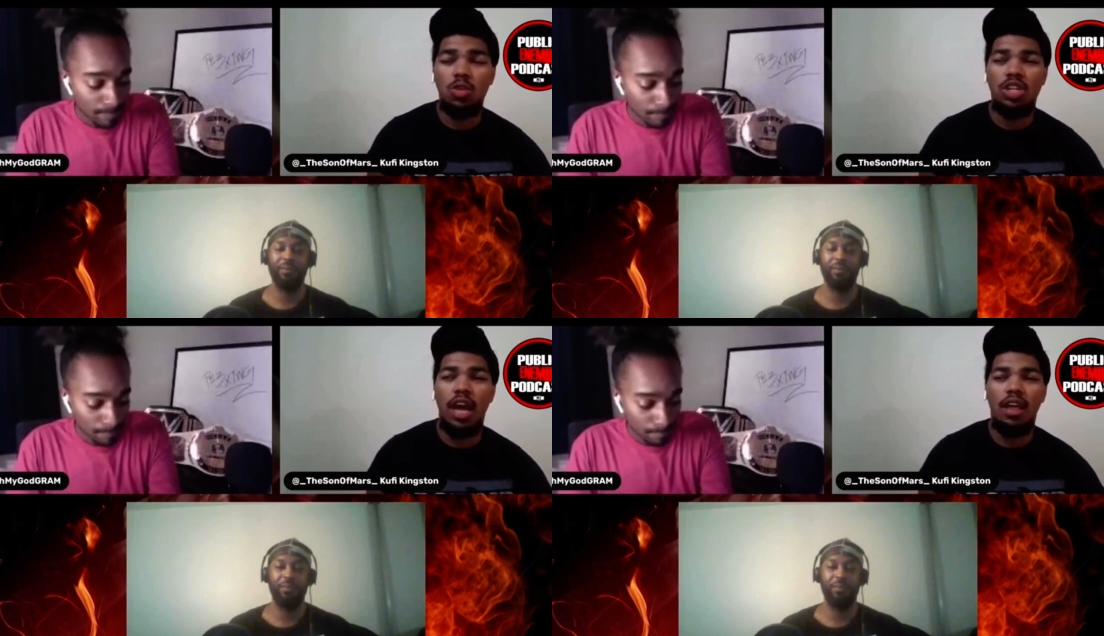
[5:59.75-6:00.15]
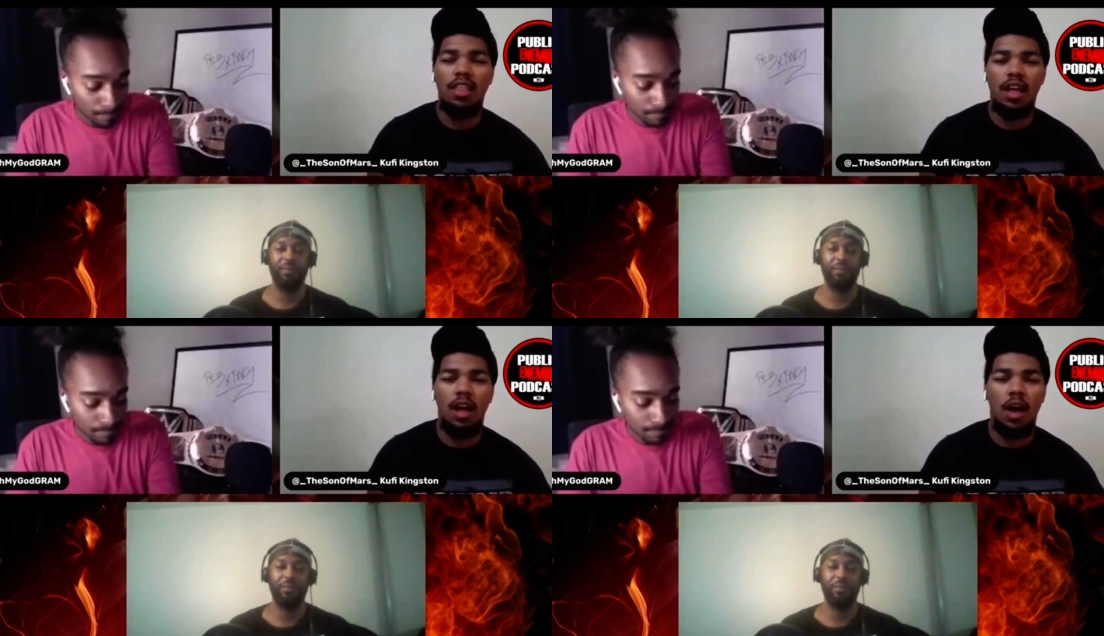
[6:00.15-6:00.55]
Speaker 1: Shout
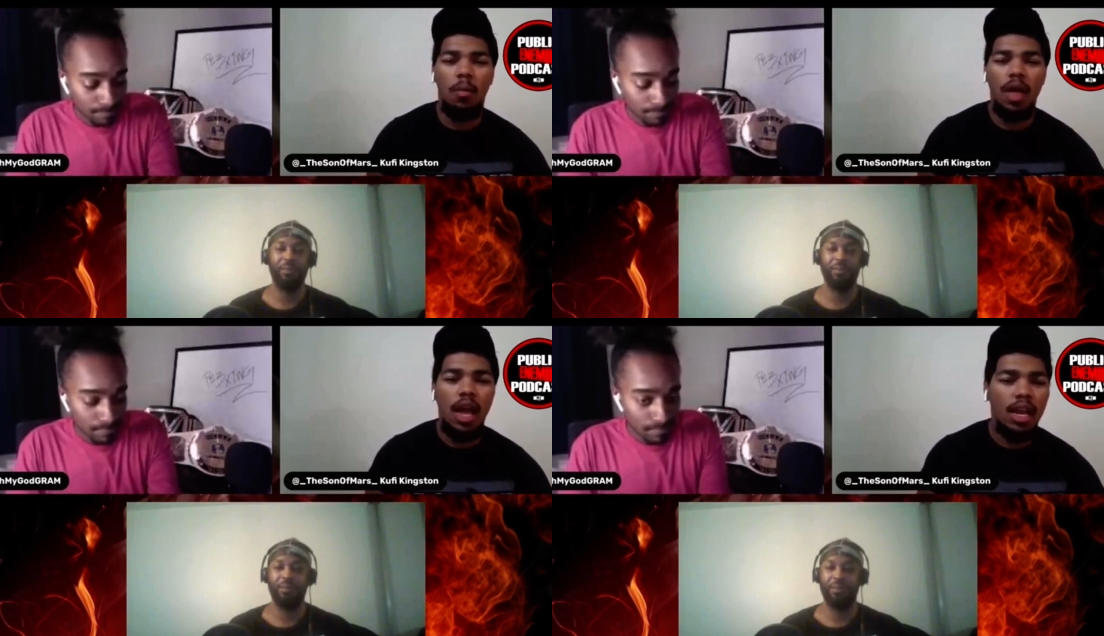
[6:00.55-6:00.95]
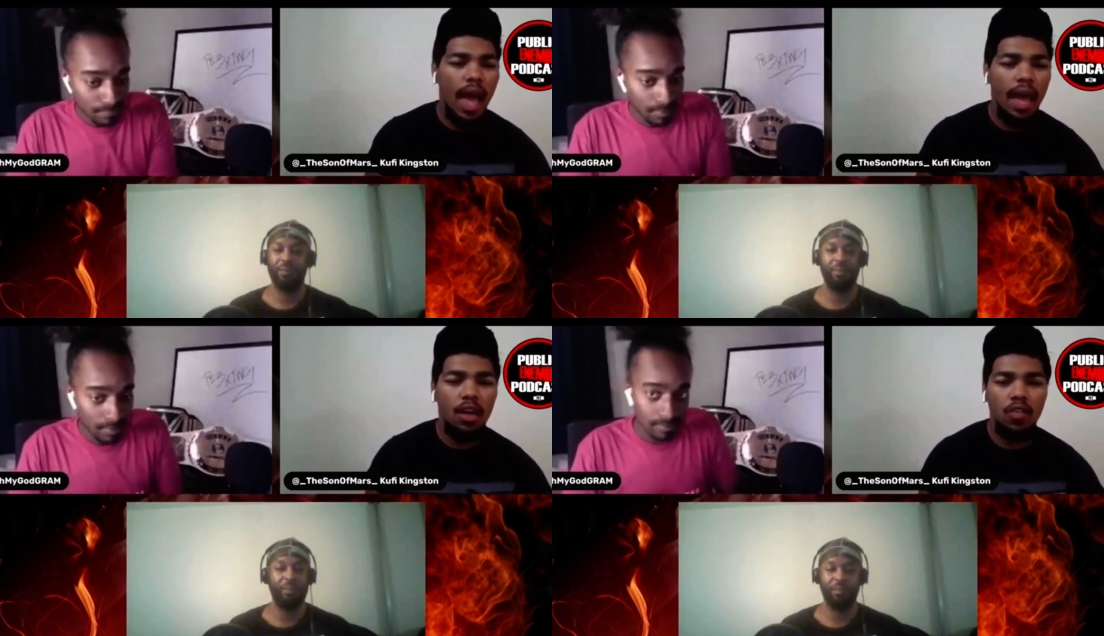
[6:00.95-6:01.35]
out to um
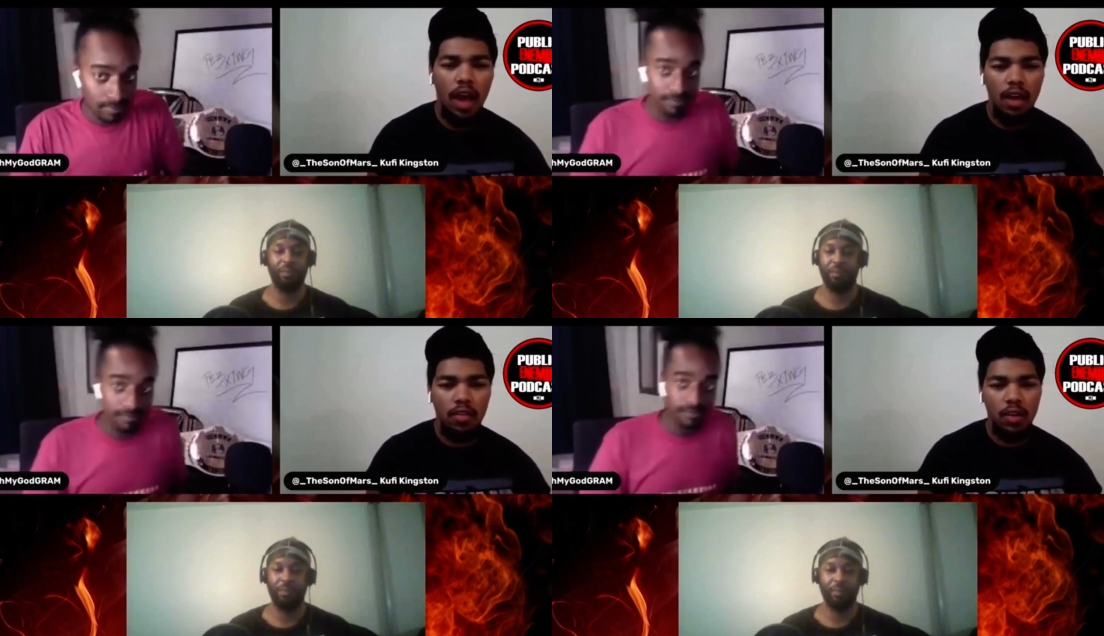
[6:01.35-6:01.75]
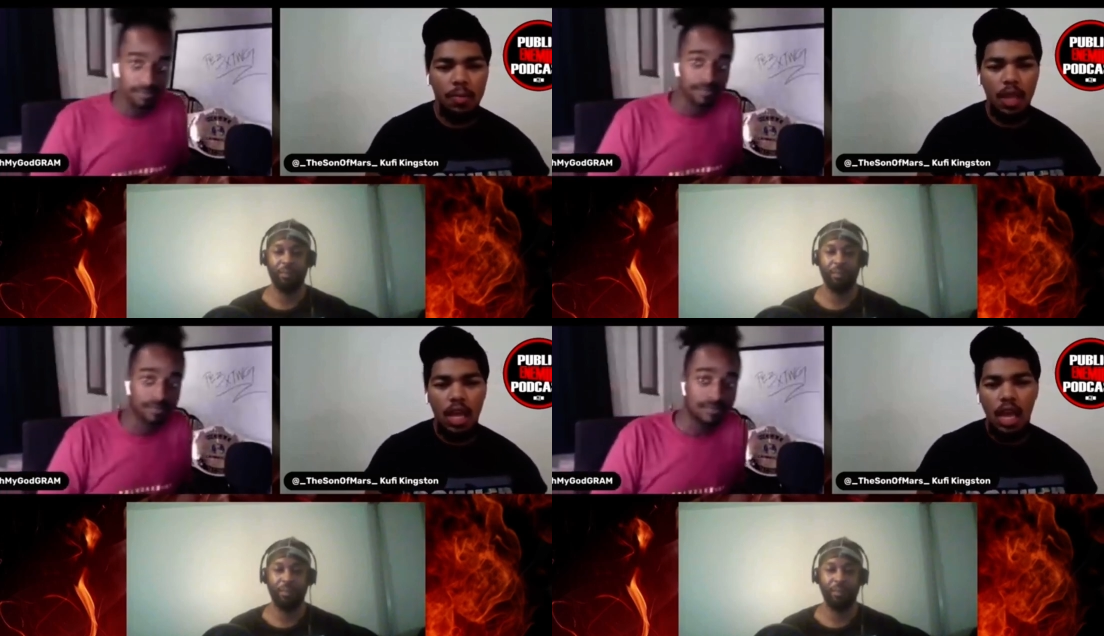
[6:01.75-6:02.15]
Tiger
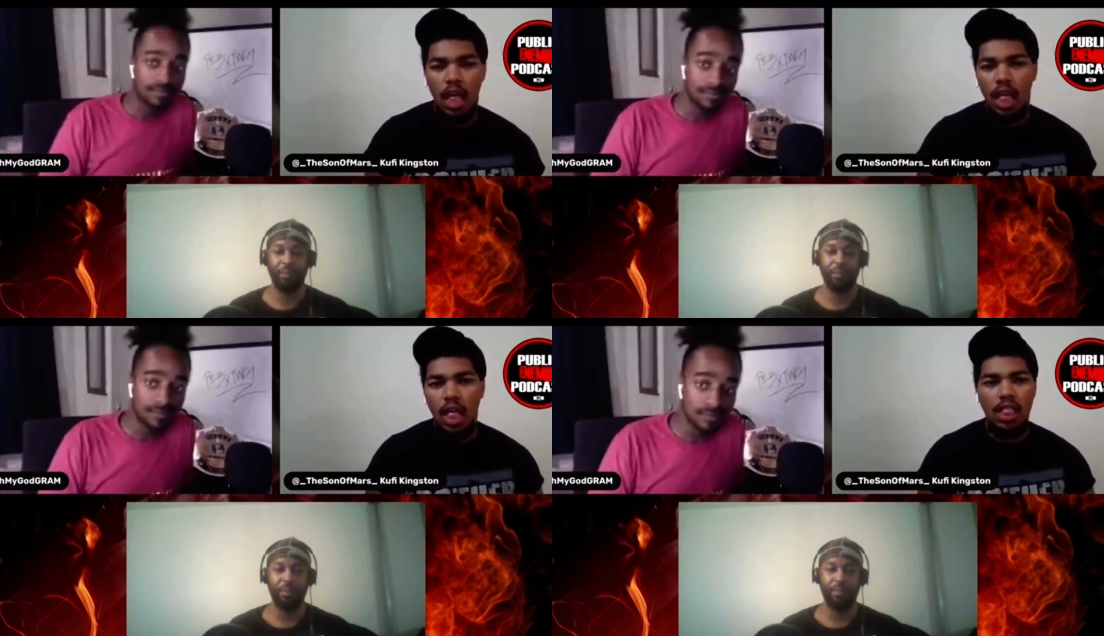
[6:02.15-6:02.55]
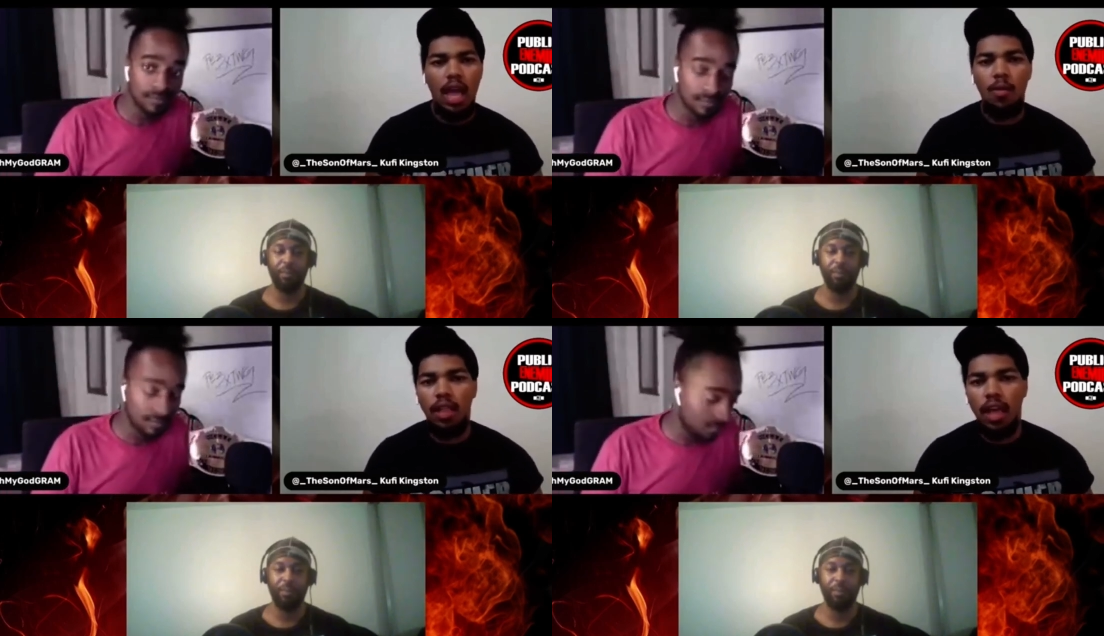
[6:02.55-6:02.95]
Driver.
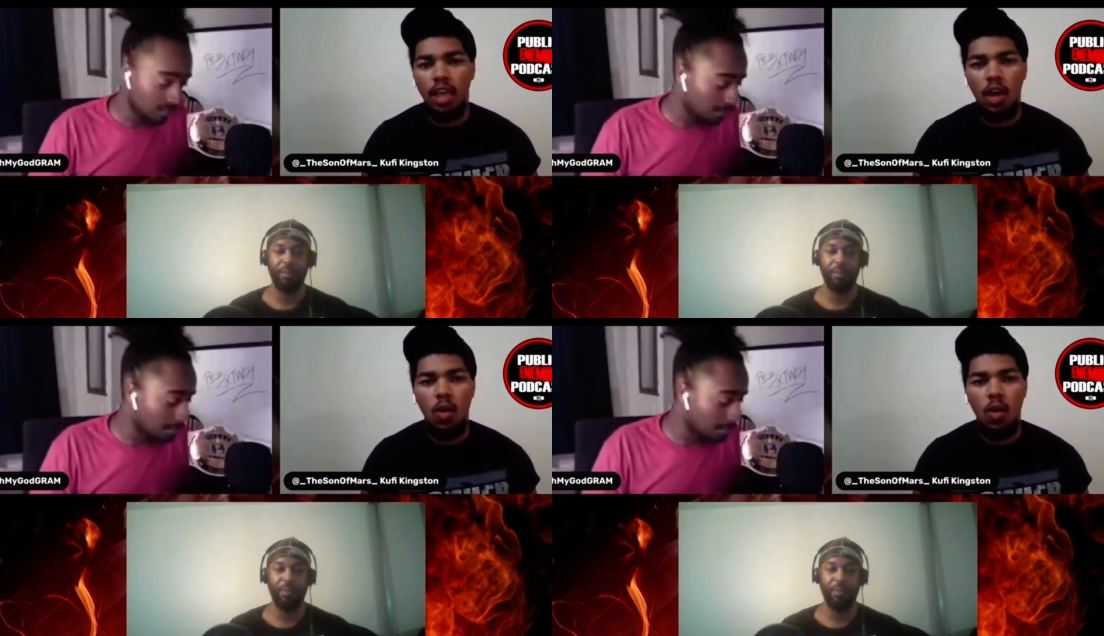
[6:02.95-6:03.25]
They were like,